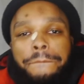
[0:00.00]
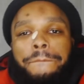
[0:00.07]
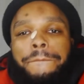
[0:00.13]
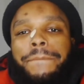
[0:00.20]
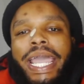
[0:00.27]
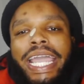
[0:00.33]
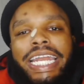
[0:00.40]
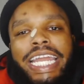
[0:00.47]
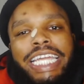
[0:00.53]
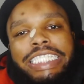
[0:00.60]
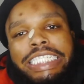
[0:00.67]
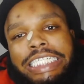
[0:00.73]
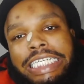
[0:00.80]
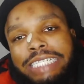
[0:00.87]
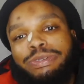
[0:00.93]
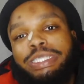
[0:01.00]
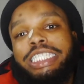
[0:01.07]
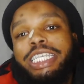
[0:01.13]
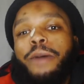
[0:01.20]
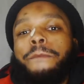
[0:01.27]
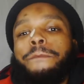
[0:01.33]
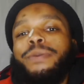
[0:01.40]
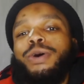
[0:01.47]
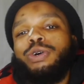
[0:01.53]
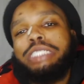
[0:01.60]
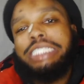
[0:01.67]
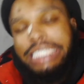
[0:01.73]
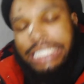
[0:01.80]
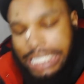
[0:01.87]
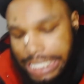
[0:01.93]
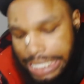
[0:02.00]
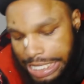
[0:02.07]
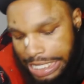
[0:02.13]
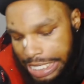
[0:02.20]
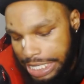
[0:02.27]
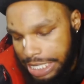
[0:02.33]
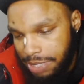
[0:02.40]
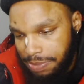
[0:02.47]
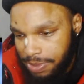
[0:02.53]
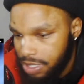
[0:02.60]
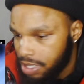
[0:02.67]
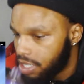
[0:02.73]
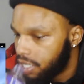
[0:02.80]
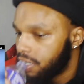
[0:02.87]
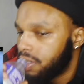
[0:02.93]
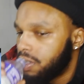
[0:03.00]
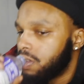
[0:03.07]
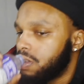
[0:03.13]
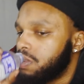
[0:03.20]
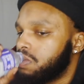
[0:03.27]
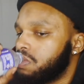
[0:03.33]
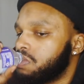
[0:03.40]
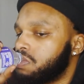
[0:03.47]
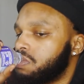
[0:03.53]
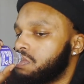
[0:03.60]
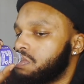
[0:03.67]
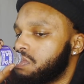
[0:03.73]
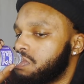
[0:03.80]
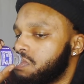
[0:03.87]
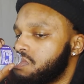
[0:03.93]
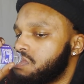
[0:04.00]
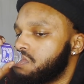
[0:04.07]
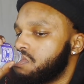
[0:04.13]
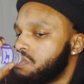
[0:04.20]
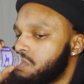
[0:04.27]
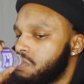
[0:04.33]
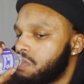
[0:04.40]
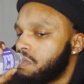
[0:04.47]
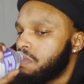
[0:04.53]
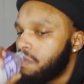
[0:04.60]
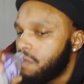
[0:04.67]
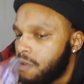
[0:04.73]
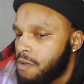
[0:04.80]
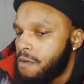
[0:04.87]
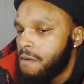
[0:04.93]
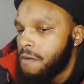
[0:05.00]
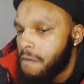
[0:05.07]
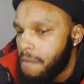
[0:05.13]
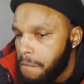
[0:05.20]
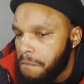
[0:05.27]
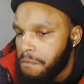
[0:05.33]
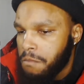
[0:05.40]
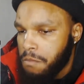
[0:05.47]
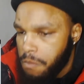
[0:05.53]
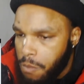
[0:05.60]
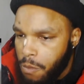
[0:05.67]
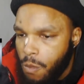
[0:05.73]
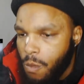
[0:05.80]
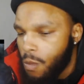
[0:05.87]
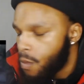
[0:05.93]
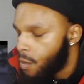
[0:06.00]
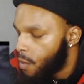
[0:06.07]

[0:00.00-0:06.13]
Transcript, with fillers: Bacon egg and cheese with the bossy chips. What am I that? flies in it. Twist the you know from the